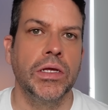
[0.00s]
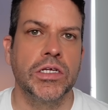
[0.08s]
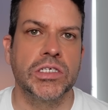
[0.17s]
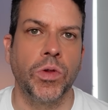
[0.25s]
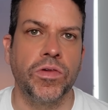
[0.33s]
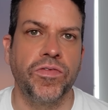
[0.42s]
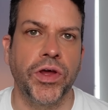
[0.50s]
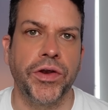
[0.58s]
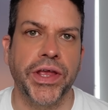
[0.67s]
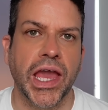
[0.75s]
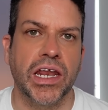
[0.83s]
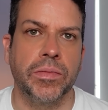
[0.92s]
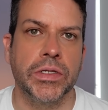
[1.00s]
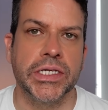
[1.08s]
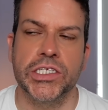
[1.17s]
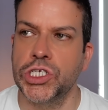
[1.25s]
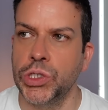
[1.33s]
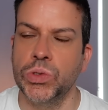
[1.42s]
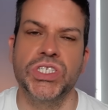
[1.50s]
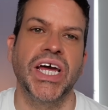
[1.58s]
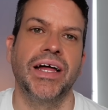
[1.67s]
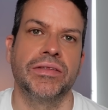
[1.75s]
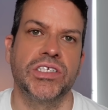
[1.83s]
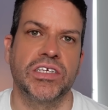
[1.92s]
small furry animal, its 2
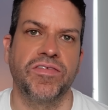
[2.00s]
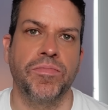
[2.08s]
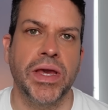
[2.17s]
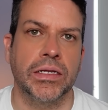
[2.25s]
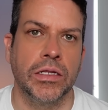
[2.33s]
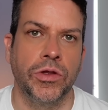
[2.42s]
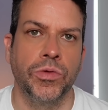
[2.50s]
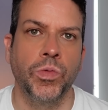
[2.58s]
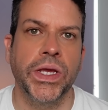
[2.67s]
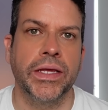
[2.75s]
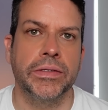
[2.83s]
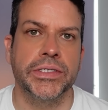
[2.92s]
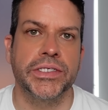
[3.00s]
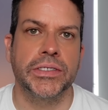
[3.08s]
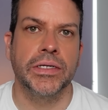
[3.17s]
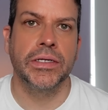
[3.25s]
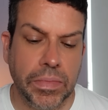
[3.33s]
tons of metal on wheels.